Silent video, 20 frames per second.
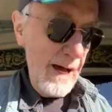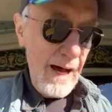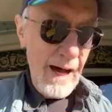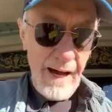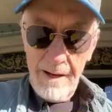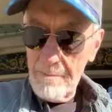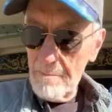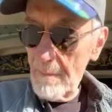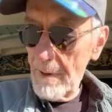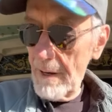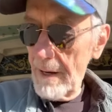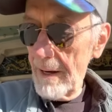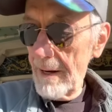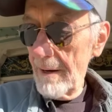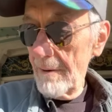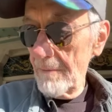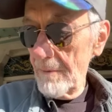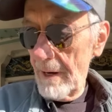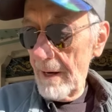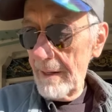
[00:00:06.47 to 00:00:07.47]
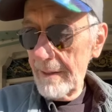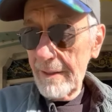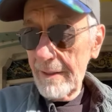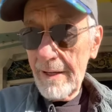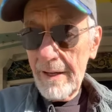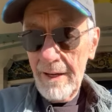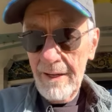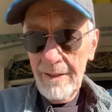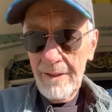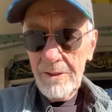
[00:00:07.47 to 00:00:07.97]
I'm Ron
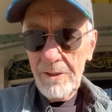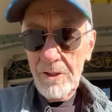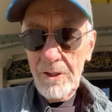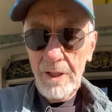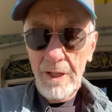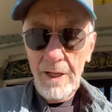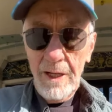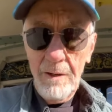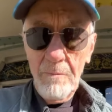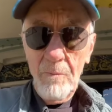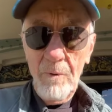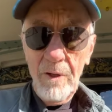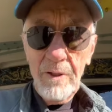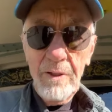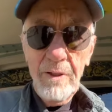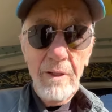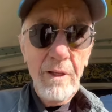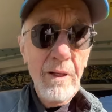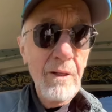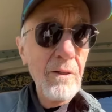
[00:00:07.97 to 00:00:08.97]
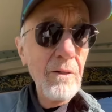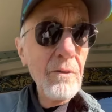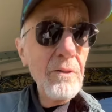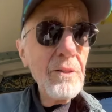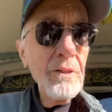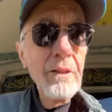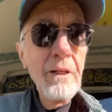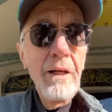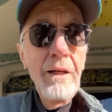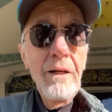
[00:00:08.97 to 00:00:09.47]
Kelch, and I'm with News
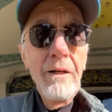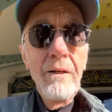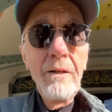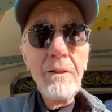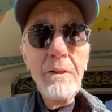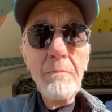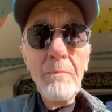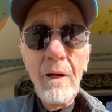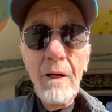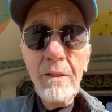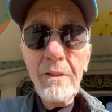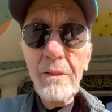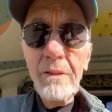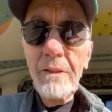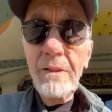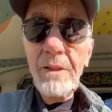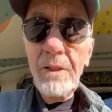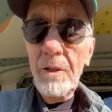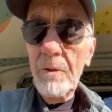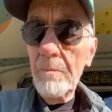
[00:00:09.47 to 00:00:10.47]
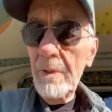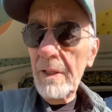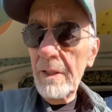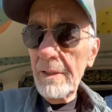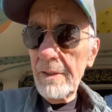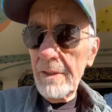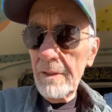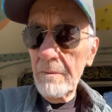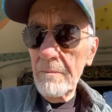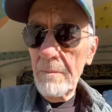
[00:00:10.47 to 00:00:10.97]
and Letters, Marxist
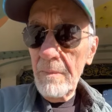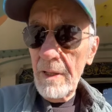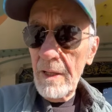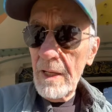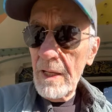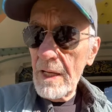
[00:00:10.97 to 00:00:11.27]
Humanism.